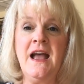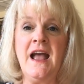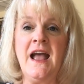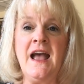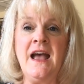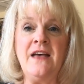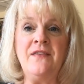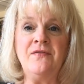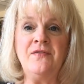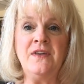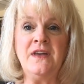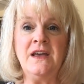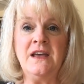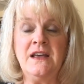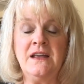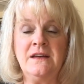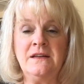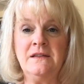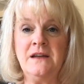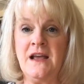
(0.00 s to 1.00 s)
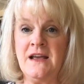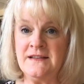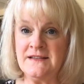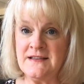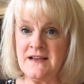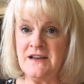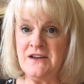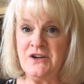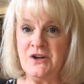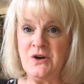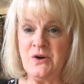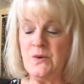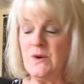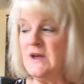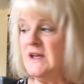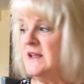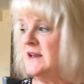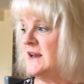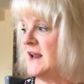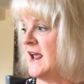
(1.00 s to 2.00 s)
and then as I know
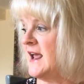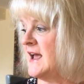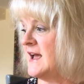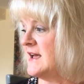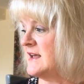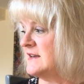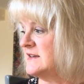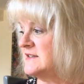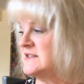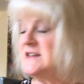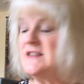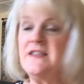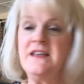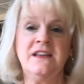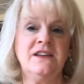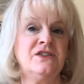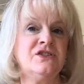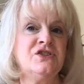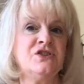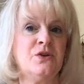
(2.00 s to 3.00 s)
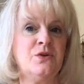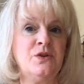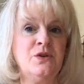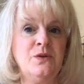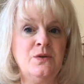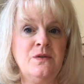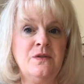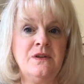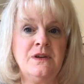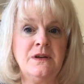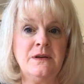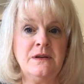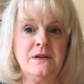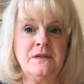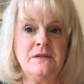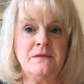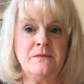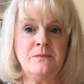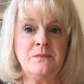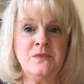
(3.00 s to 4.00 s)
it, and then show you
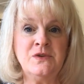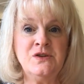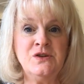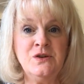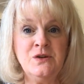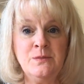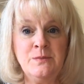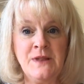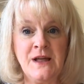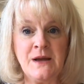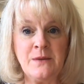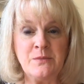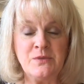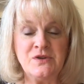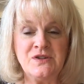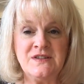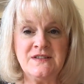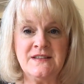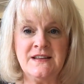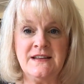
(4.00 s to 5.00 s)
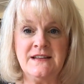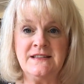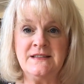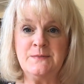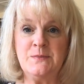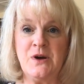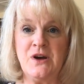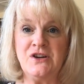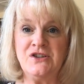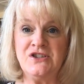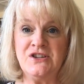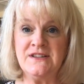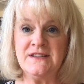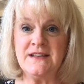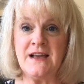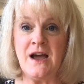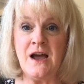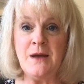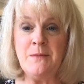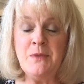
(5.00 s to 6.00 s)
the two Blackbird Designs
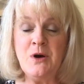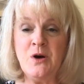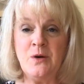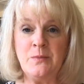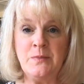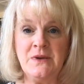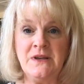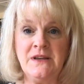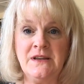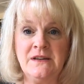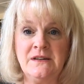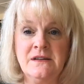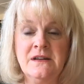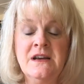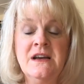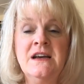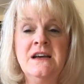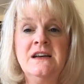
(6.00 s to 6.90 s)
projects I'm hoping